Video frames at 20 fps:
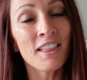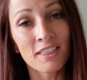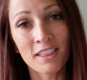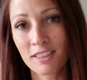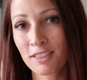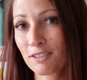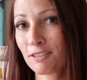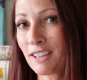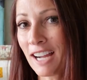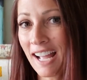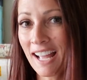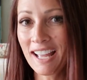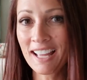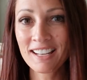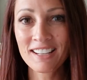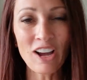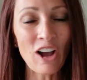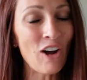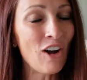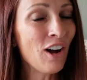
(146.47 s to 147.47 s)
the
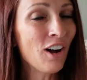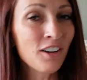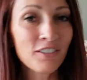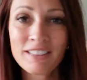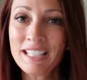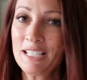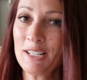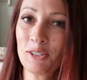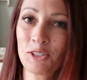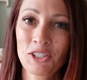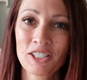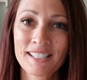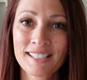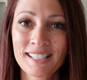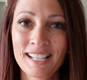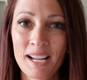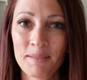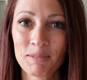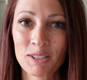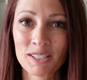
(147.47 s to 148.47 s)
thread, all of the notions
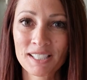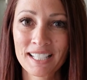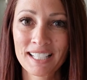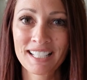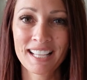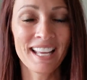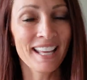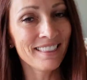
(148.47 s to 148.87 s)
that I'm using